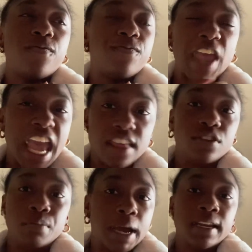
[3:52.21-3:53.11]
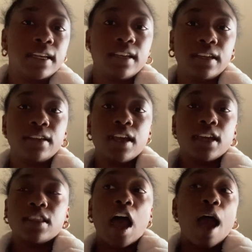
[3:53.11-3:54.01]
fathom, my nigga,
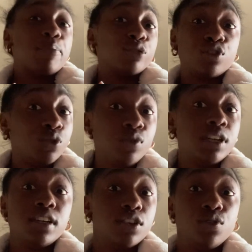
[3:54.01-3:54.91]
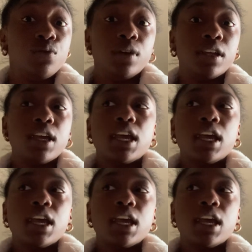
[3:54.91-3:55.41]
the opportunity to do it.